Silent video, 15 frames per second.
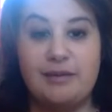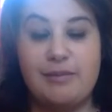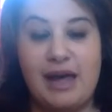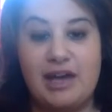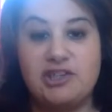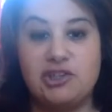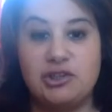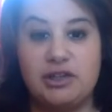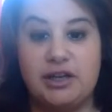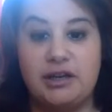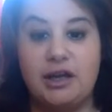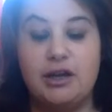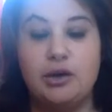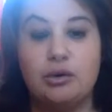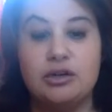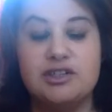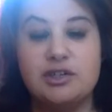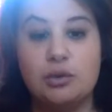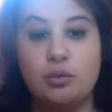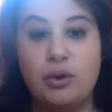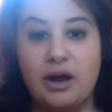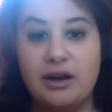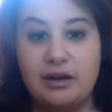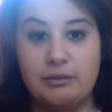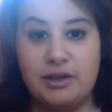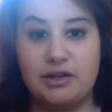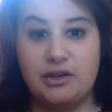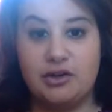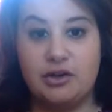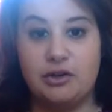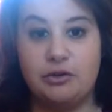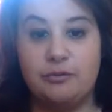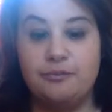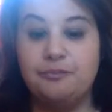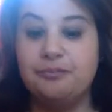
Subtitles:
masculine in order to welcome in the new.